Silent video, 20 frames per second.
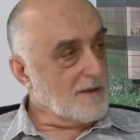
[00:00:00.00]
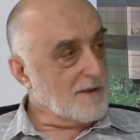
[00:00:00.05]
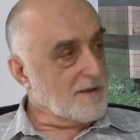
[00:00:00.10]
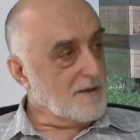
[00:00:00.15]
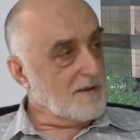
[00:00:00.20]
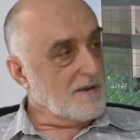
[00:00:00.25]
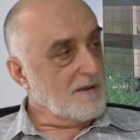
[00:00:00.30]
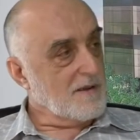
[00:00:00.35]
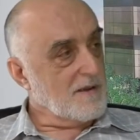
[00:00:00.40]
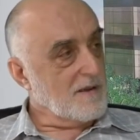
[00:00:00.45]

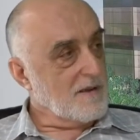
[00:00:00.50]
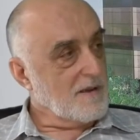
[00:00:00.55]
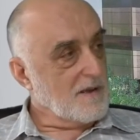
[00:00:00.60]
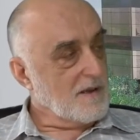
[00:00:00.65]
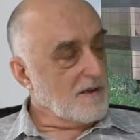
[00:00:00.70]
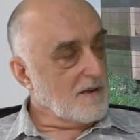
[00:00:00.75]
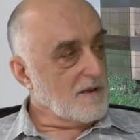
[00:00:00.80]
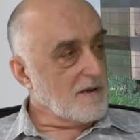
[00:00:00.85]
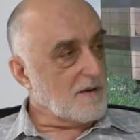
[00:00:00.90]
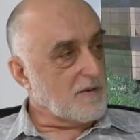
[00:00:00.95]

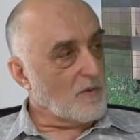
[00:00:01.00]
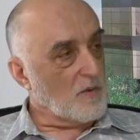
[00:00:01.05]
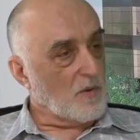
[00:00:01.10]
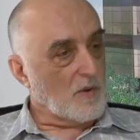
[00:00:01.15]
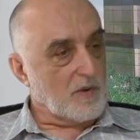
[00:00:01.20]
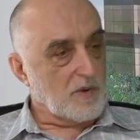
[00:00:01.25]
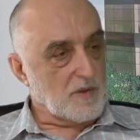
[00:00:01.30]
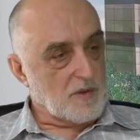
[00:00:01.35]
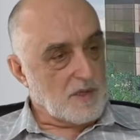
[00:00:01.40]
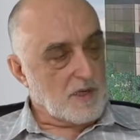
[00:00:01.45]
equal
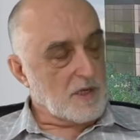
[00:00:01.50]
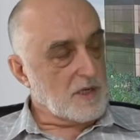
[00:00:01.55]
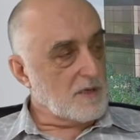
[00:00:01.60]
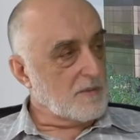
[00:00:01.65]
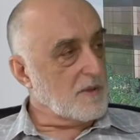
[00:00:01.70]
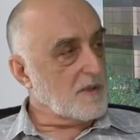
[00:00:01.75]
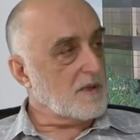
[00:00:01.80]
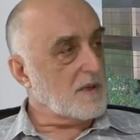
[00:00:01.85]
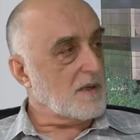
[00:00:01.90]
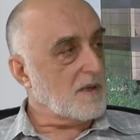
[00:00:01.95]
to our
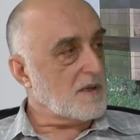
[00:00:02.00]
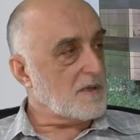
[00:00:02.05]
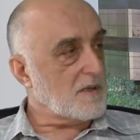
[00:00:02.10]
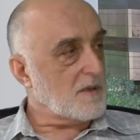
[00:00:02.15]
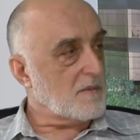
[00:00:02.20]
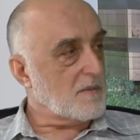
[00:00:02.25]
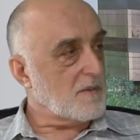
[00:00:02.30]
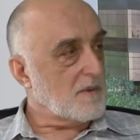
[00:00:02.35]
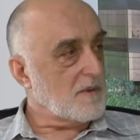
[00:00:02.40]
interests